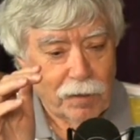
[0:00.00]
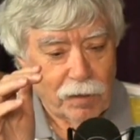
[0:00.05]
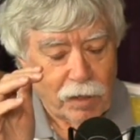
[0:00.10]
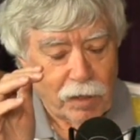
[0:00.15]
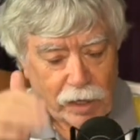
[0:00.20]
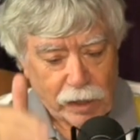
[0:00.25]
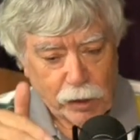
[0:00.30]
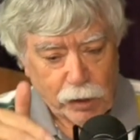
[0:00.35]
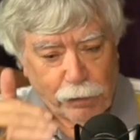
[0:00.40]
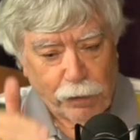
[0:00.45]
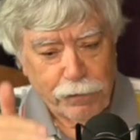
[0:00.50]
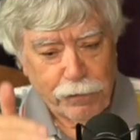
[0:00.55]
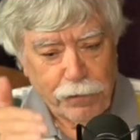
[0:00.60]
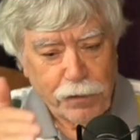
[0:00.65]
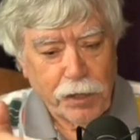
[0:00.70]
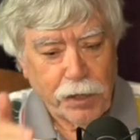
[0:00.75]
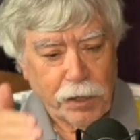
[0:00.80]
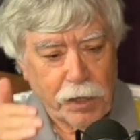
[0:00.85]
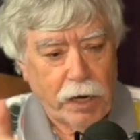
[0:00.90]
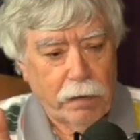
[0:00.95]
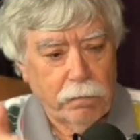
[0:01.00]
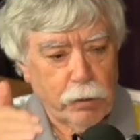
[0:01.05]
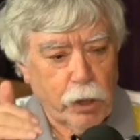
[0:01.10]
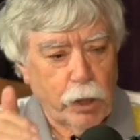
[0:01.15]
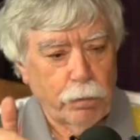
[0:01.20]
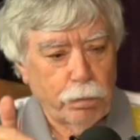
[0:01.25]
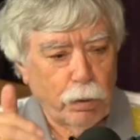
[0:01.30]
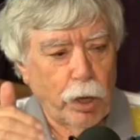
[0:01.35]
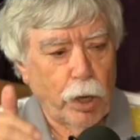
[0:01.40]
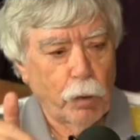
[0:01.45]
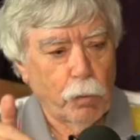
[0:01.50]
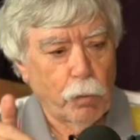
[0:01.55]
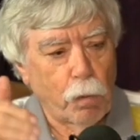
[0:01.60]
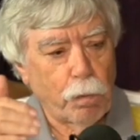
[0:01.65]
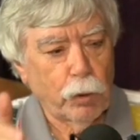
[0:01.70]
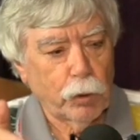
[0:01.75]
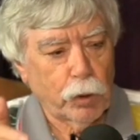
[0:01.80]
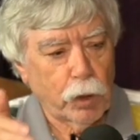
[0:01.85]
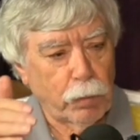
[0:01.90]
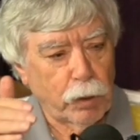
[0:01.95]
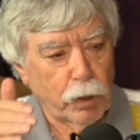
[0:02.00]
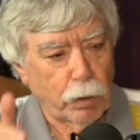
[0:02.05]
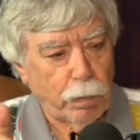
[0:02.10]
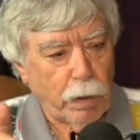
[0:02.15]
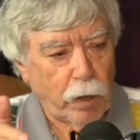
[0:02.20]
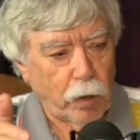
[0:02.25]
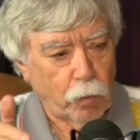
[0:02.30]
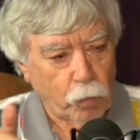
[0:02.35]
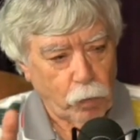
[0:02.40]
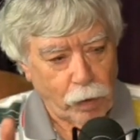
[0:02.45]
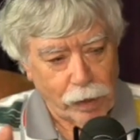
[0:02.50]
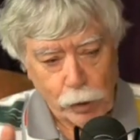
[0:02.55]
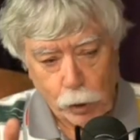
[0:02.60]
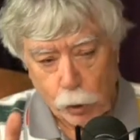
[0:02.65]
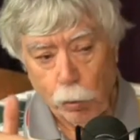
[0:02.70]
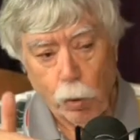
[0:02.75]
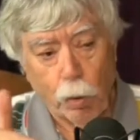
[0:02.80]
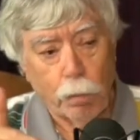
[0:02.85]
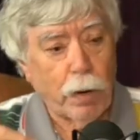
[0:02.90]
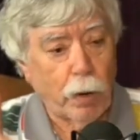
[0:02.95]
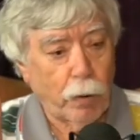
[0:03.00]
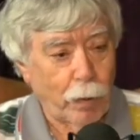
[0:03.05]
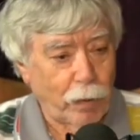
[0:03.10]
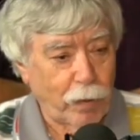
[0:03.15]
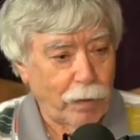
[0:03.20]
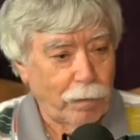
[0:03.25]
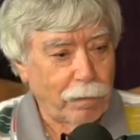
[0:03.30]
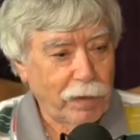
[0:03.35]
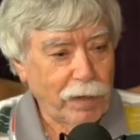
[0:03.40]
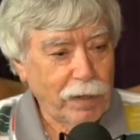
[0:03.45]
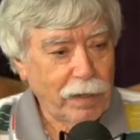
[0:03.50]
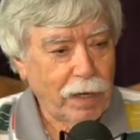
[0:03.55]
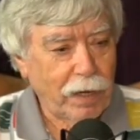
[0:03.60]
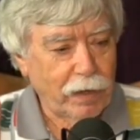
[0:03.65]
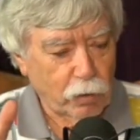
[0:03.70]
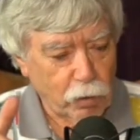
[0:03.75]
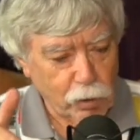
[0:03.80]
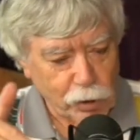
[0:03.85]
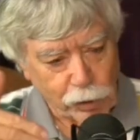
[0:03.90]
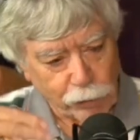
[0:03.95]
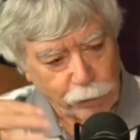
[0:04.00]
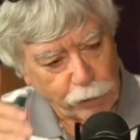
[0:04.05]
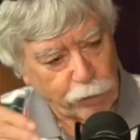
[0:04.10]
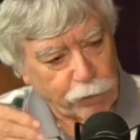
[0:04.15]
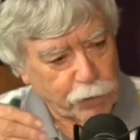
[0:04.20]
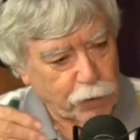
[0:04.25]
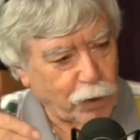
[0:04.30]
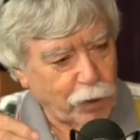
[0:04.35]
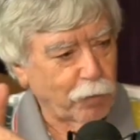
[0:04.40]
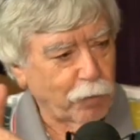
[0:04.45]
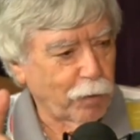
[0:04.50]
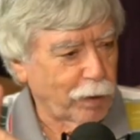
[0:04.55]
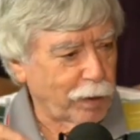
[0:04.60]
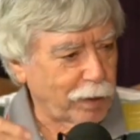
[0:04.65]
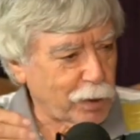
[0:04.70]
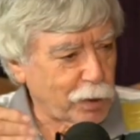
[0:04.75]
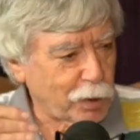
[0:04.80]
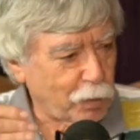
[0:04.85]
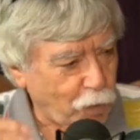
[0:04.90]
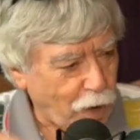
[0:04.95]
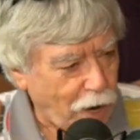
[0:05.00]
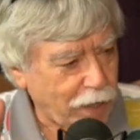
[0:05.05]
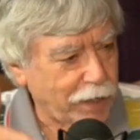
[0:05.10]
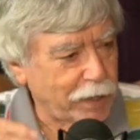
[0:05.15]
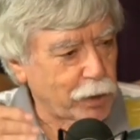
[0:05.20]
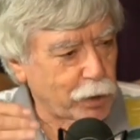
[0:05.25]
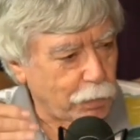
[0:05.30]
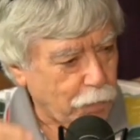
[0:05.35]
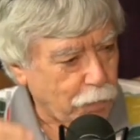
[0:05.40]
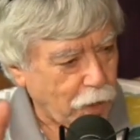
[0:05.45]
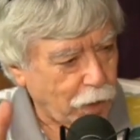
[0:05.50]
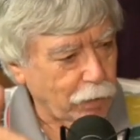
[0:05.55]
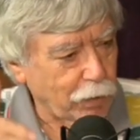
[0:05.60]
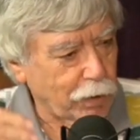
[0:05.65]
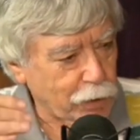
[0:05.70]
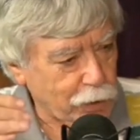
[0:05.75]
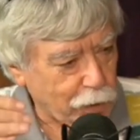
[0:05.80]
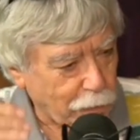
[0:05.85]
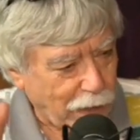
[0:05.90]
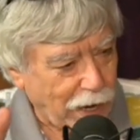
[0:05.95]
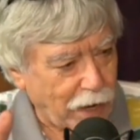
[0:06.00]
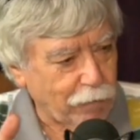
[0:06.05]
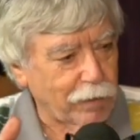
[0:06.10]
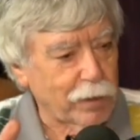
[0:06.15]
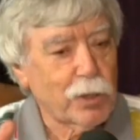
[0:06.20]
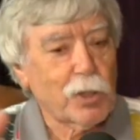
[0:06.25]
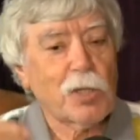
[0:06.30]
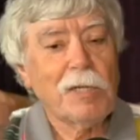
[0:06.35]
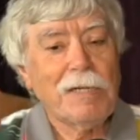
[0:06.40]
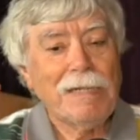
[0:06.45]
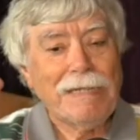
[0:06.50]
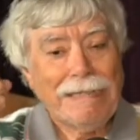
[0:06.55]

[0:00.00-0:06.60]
The next 15 games they play will put them in the pennant race or we'll bury them. And, of course, the 15 are against the Rockies, the Marlins, the Pirates,